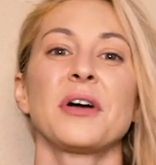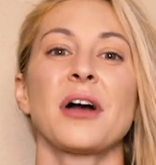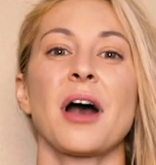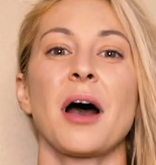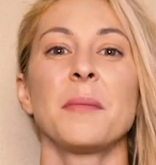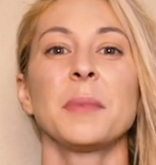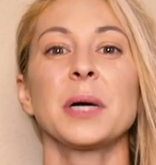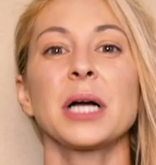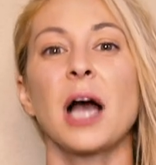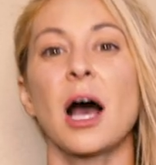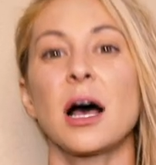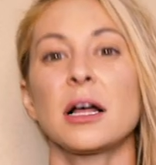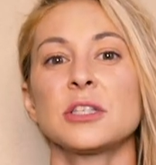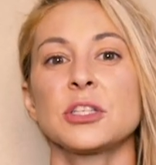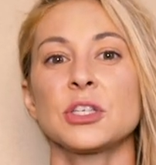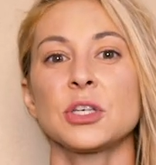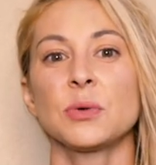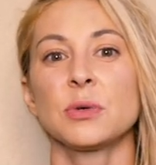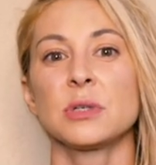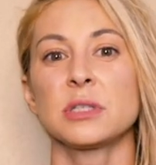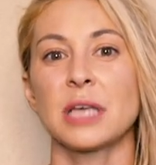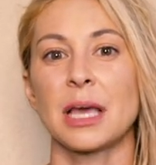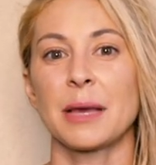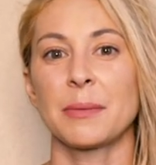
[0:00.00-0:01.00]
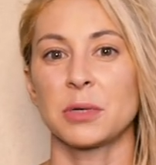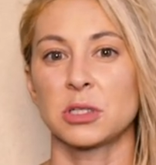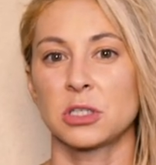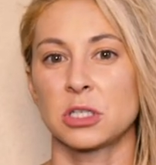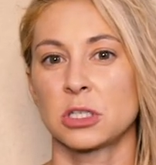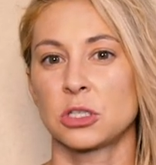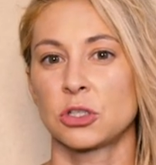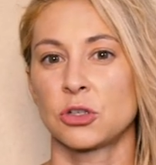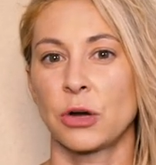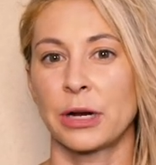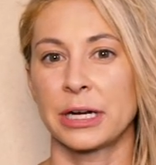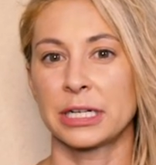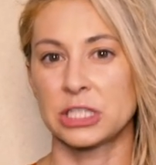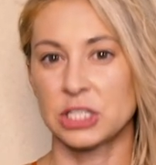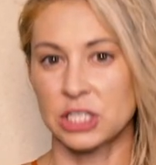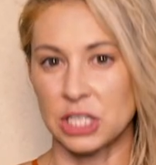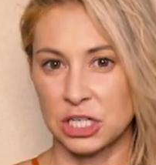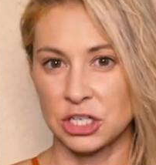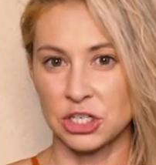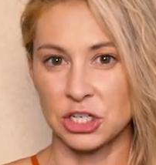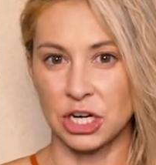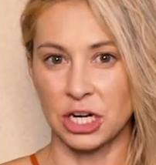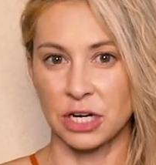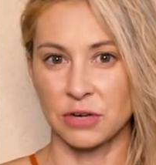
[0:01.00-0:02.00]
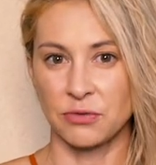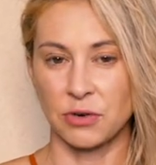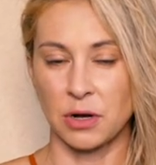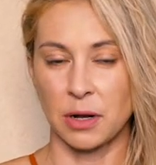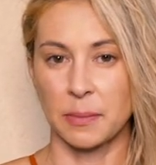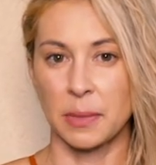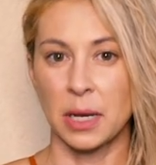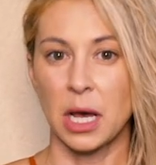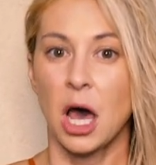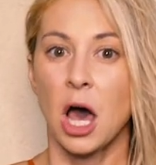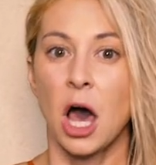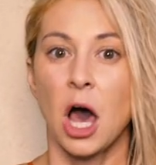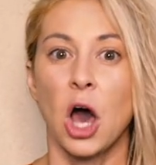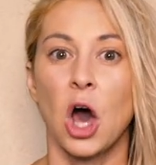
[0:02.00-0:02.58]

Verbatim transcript: Kamikatsu was able to transition from